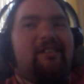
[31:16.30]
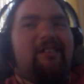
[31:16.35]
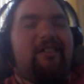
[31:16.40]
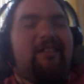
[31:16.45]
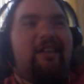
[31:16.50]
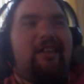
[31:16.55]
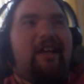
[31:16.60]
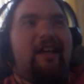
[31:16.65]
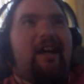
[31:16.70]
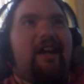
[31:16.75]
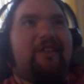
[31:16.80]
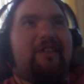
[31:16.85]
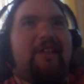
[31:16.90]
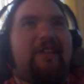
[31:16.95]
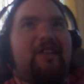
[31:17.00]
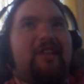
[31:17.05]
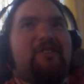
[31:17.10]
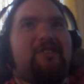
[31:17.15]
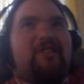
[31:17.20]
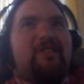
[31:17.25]
Yeah,
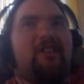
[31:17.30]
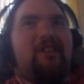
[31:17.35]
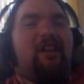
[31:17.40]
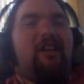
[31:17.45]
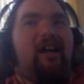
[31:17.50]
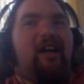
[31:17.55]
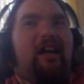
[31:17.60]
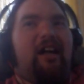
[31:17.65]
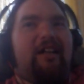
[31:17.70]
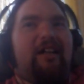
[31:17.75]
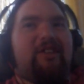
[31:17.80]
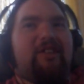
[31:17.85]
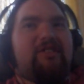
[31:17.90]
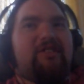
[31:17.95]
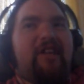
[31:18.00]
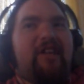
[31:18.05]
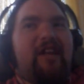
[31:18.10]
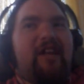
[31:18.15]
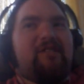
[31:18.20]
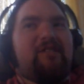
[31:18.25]
I
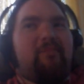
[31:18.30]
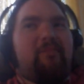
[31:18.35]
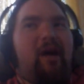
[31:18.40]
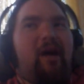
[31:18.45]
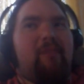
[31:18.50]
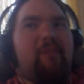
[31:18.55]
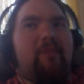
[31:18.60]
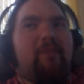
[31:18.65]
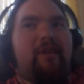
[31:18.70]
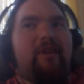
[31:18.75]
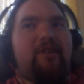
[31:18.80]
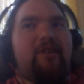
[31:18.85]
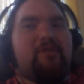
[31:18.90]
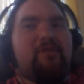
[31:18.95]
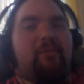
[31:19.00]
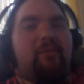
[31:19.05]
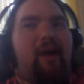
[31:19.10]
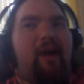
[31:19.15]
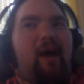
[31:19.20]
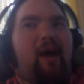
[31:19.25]
guess that's my
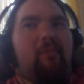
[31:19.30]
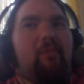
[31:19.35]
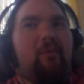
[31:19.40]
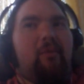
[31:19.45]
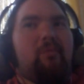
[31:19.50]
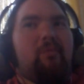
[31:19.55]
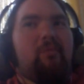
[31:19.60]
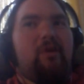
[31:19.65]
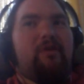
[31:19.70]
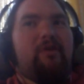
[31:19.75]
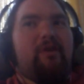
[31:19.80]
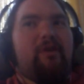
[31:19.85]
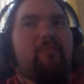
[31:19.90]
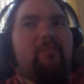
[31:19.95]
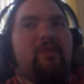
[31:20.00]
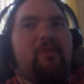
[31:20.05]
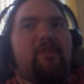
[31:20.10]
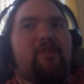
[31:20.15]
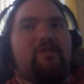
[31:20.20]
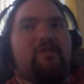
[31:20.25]
biggest problem with
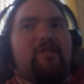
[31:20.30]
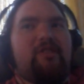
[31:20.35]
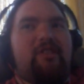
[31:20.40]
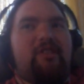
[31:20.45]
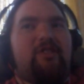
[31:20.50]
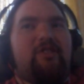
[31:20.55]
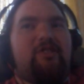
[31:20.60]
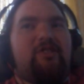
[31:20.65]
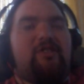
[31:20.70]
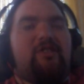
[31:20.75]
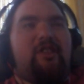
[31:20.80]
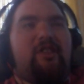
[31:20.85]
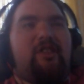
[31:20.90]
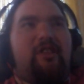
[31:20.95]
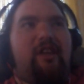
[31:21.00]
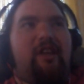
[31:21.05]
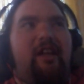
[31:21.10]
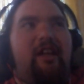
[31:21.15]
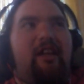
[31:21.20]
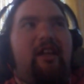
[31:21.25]
him is
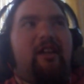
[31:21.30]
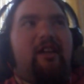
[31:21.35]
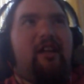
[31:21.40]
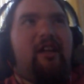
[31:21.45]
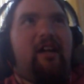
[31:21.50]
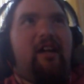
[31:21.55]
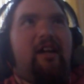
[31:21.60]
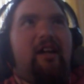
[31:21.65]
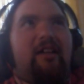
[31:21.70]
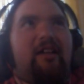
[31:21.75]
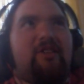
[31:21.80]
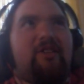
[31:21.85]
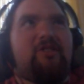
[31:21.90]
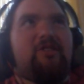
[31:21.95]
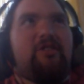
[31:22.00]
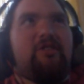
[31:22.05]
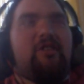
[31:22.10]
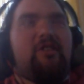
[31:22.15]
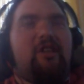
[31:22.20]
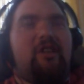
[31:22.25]
like I
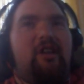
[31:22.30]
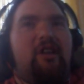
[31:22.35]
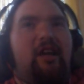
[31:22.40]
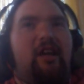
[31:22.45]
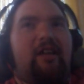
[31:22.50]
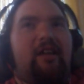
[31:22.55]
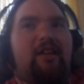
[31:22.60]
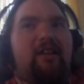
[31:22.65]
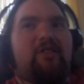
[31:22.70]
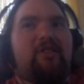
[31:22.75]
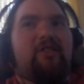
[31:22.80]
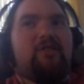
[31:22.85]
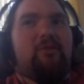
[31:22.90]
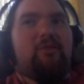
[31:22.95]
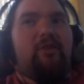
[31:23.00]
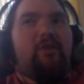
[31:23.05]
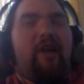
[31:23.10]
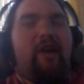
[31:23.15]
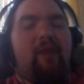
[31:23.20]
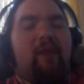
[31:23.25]
guess
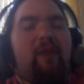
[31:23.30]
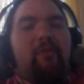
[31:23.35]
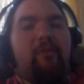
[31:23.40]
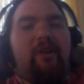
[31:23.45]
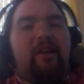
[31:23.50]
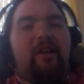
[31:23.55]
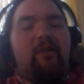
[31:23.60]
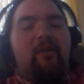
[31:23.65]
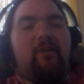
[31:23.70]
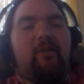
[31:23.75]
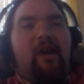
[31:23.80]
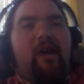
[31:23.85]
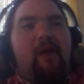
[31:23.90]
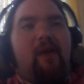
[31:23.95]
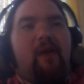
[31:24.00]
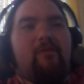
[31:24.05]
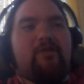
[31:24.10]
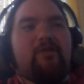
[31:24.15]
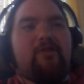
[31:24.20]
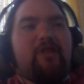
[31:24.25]
to elaborate on what
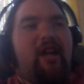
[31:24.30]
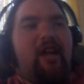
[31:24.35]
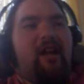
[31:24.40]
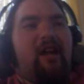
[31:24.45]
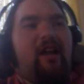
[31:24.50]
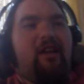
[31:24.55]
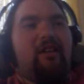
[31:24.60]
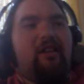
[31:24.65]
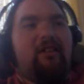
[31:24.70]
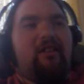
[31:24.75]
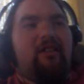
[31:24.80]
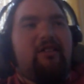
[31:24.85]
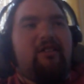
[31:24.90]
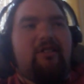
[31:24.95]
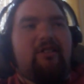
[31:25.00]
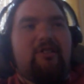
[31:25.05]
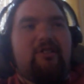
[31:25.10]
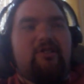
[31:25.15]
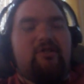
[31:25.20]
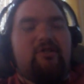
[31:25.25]
I was saying
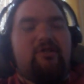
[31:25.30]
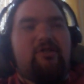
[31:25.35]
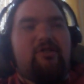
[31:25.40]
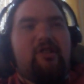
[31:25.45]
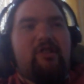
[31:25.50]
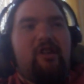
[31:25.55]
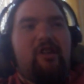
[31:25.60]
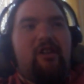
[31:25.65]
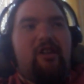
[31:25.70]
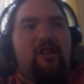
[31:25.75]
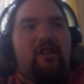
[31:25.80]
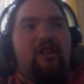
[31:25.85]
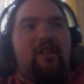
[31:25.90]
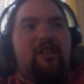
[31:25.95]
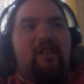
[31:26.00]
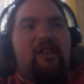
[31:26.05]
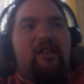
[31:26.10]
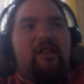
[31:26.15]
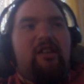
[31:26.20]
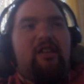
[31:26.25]
is
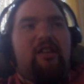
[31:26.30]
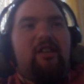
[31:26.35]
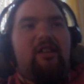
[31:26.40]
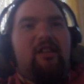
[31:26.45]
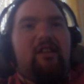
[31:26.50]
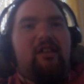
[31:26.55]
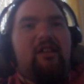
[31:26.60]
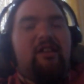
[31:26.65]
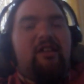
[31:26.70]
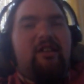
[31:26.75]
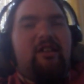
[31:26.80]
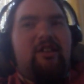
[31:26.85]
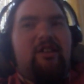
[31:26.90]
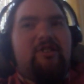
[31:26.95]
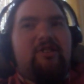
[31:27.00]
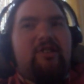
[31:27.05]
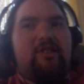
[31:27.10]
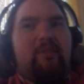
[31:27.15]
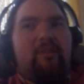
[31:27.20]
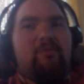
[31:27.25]
he
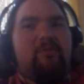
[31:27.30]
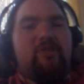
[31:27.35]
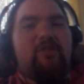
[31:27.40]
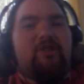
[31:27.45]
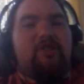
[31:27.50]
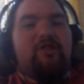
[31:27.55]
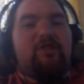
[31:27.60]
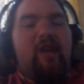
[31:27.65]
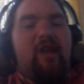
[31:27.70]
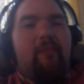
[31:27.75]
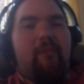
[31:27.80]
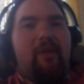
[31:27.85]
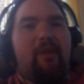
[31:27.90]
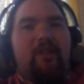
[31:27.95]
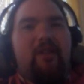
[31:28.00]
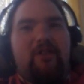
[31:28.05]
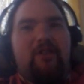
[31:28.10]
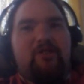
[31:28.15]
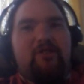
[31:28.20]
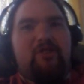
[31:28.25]
seems to step
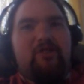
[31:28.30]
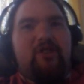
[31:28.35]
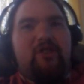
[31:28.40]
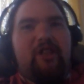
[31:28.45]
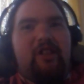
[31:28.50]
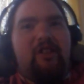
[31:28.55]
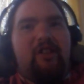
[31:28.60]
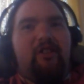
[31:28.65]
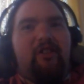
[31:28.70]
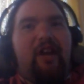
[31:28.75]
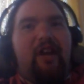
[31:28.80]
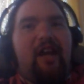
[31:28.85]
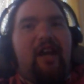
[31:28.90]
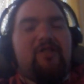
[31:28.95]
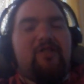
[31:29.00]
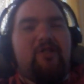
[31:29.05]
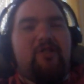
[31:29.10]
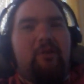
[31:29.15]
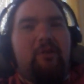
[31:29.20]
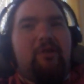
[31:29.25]
on his dick a
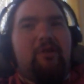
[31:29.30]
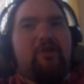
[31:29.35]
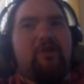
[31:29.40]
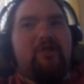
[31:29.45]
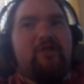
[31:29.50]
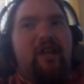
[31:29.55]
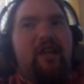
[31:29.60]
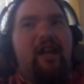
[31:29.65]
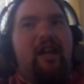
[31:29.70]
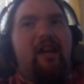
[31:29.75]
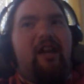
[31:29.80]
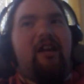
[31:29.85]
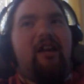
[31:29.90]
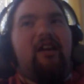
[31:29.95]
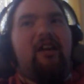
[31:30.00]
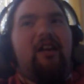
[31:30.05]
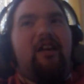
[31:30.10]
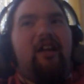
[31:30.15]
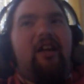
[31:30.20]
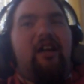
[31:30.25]
lot, so to say,
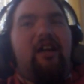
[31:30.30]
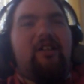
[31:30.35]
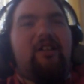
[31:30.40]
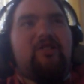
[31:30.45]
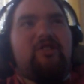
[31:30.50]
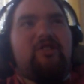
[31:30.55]
and it's